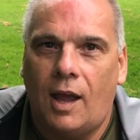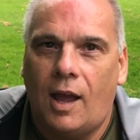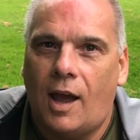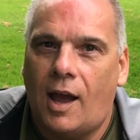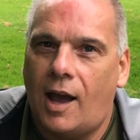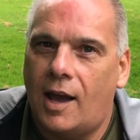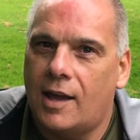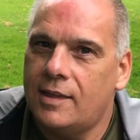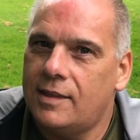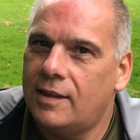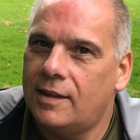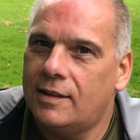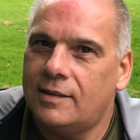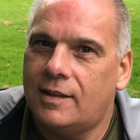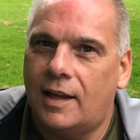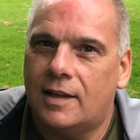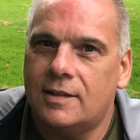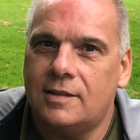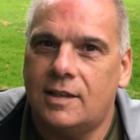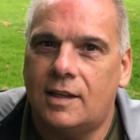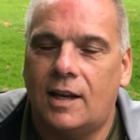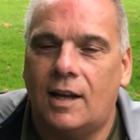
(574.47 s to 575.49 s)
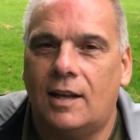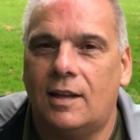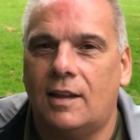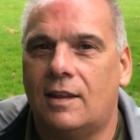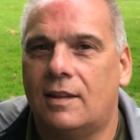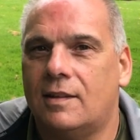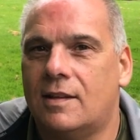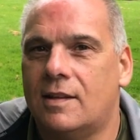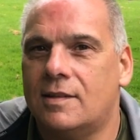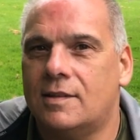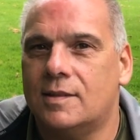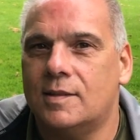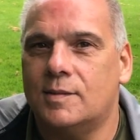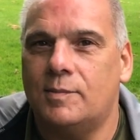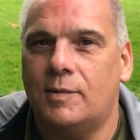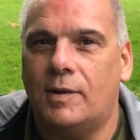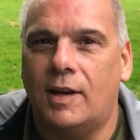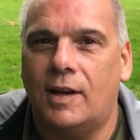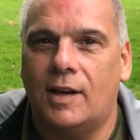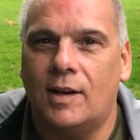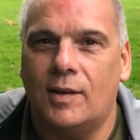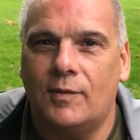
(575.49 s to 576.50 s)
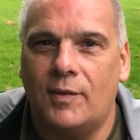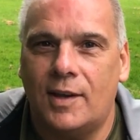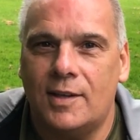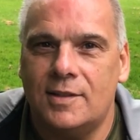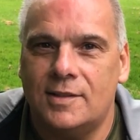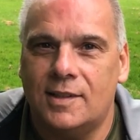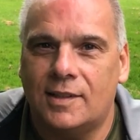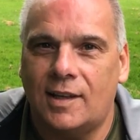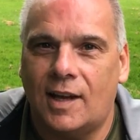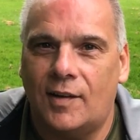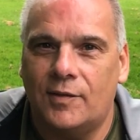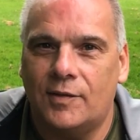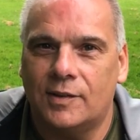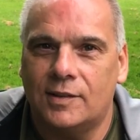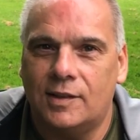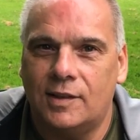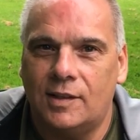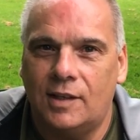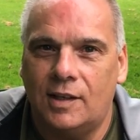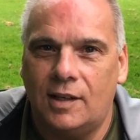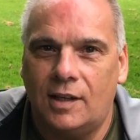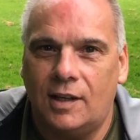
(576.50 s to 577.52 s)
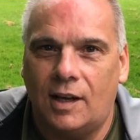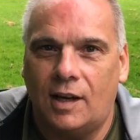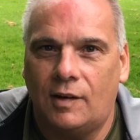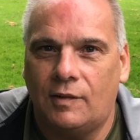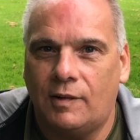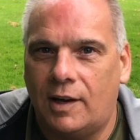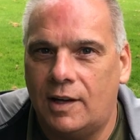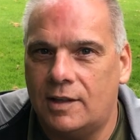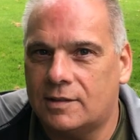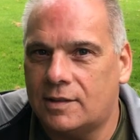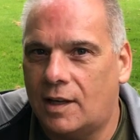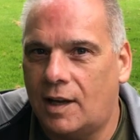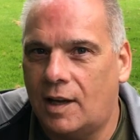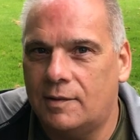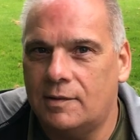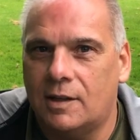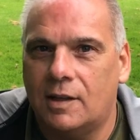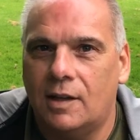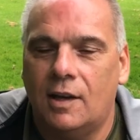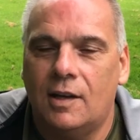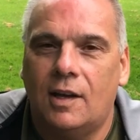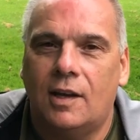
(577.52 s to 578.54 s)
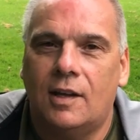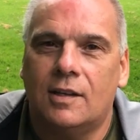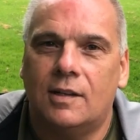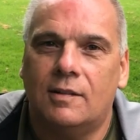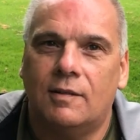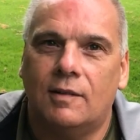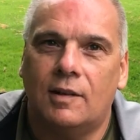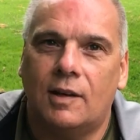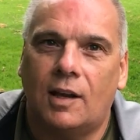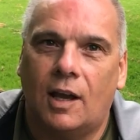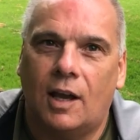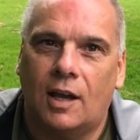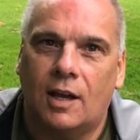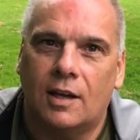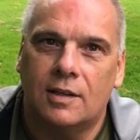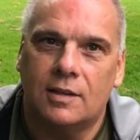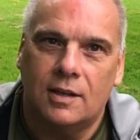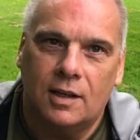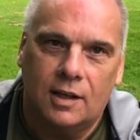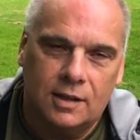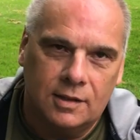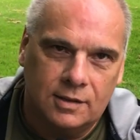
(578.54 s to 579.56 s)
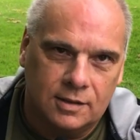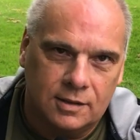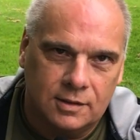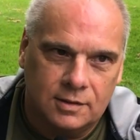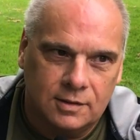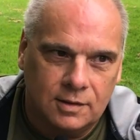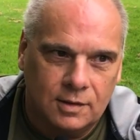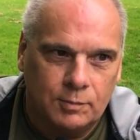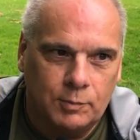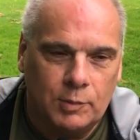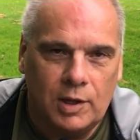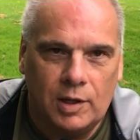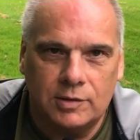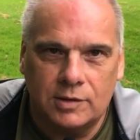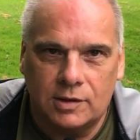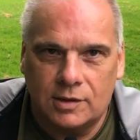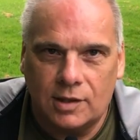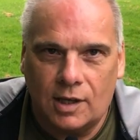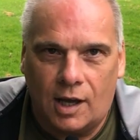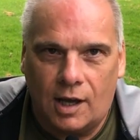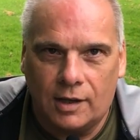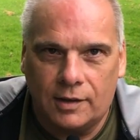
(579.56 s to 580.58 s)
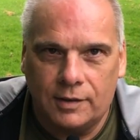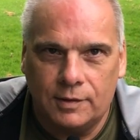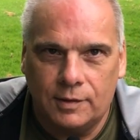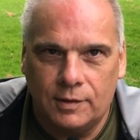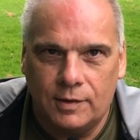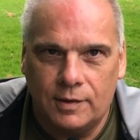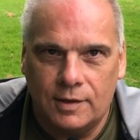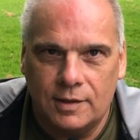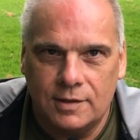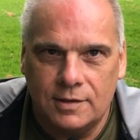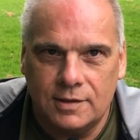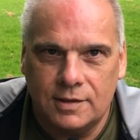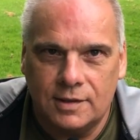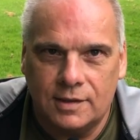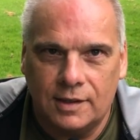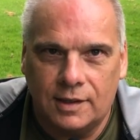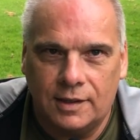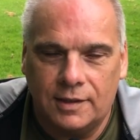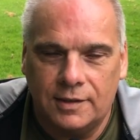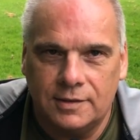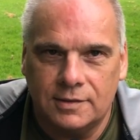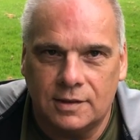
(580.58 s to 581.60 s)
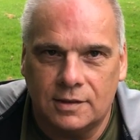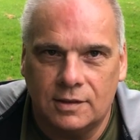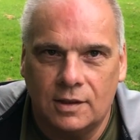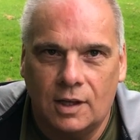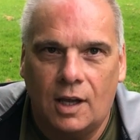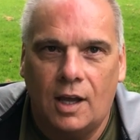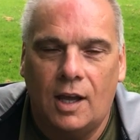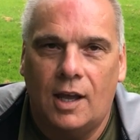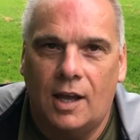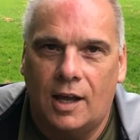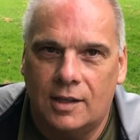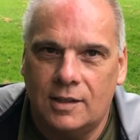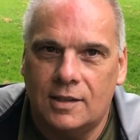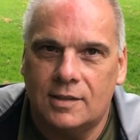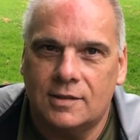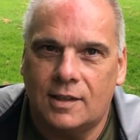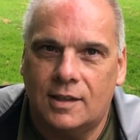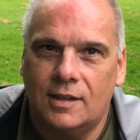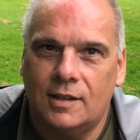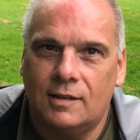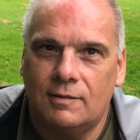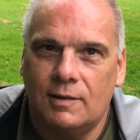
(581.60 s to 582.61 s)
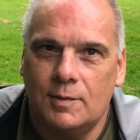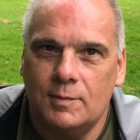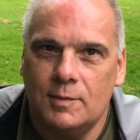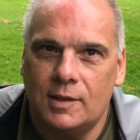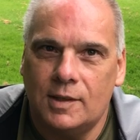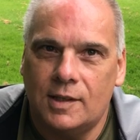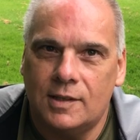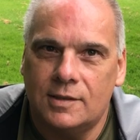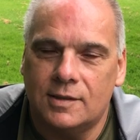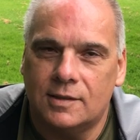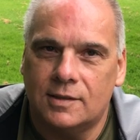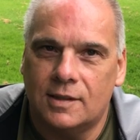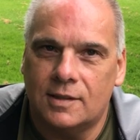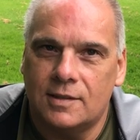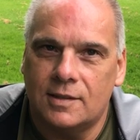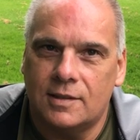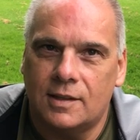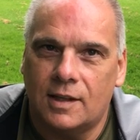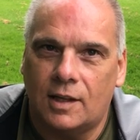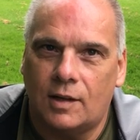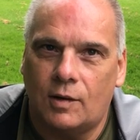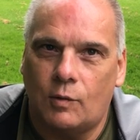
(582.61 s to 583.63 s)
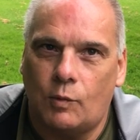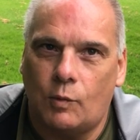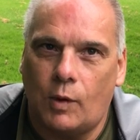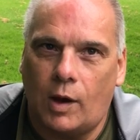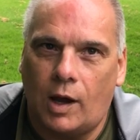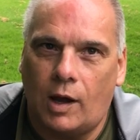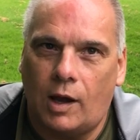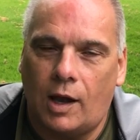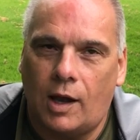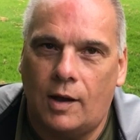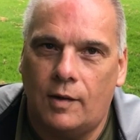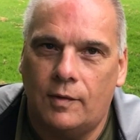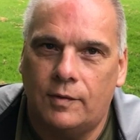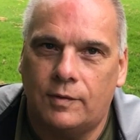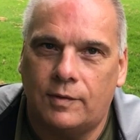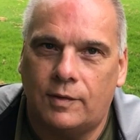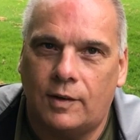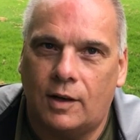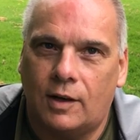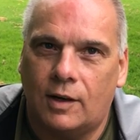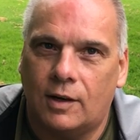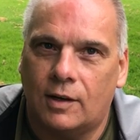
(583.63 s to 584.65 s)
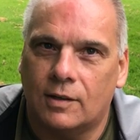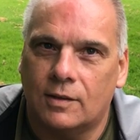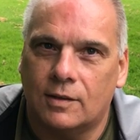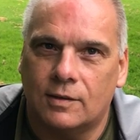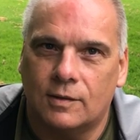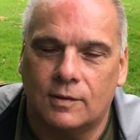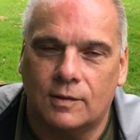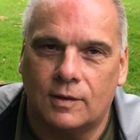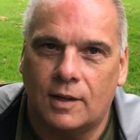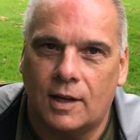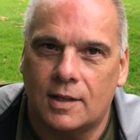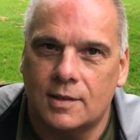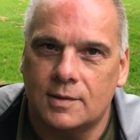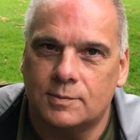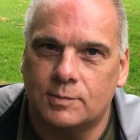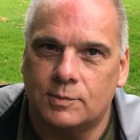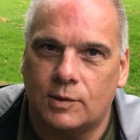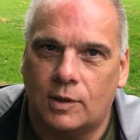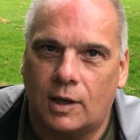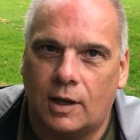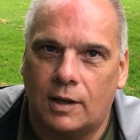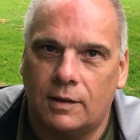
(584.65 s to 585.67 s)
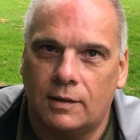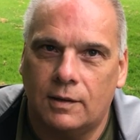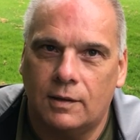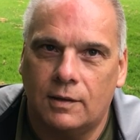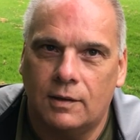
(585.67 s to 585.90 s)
I think that's it. Other than this has been an amazing opportunity, a great time to be able to talk through these things and just kind of reminisce and just think, wow, how far the Lord has brought.